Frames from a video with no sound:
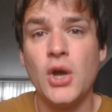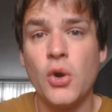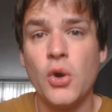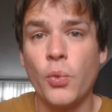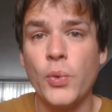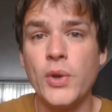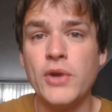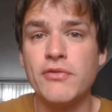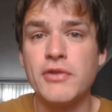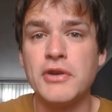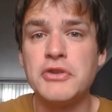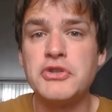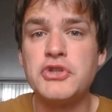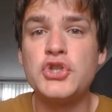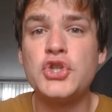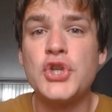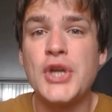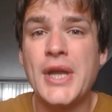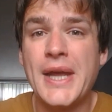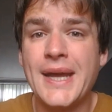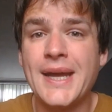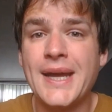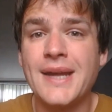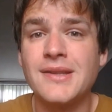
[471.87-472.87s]
we
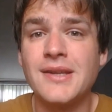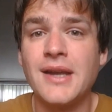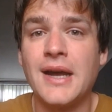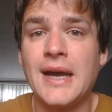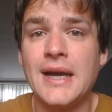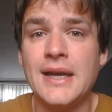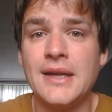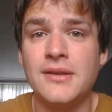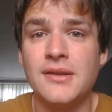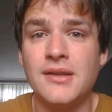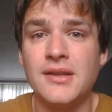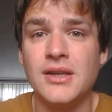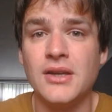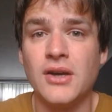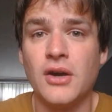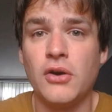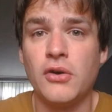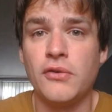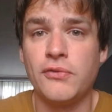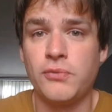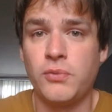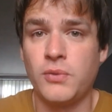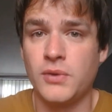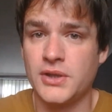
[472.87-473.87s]
reject the idea
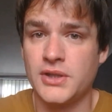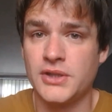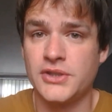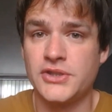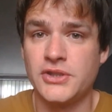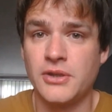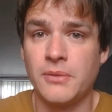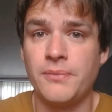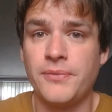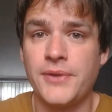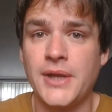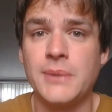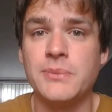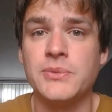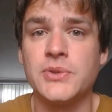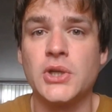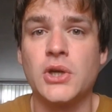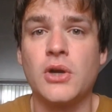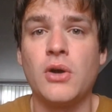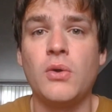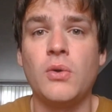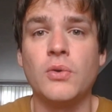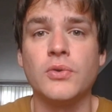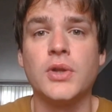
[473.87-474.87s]
of what is sometimes
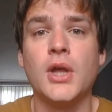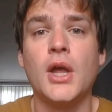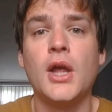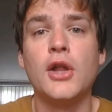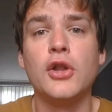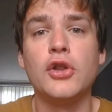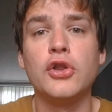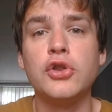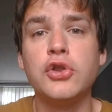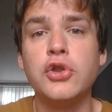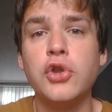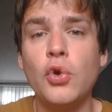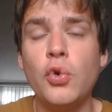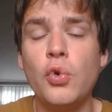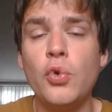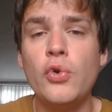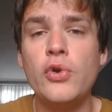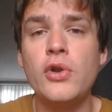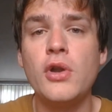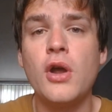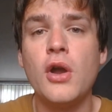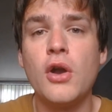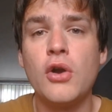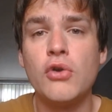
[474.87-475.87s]
called
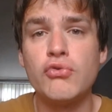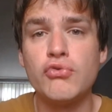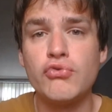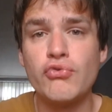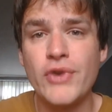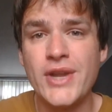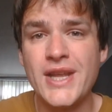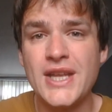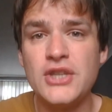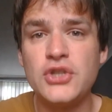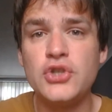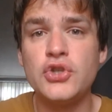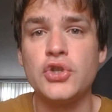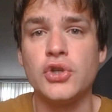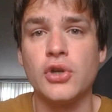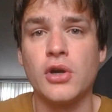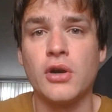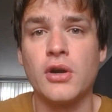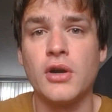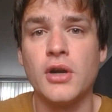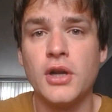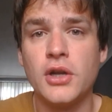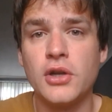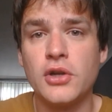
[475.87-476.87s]
lone
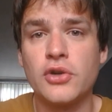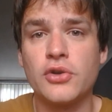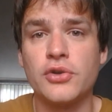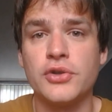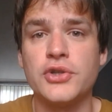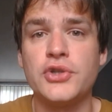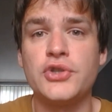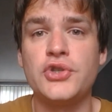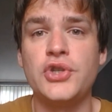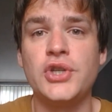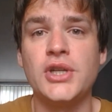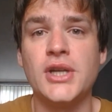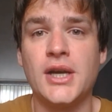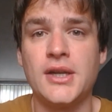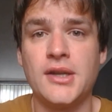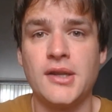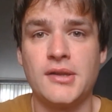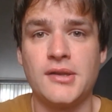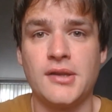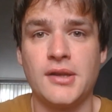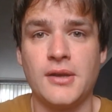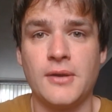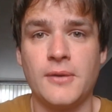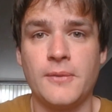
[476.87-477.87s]
ranger
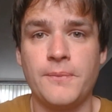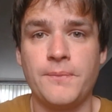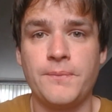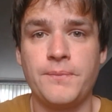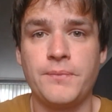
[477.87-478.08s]
Christianity.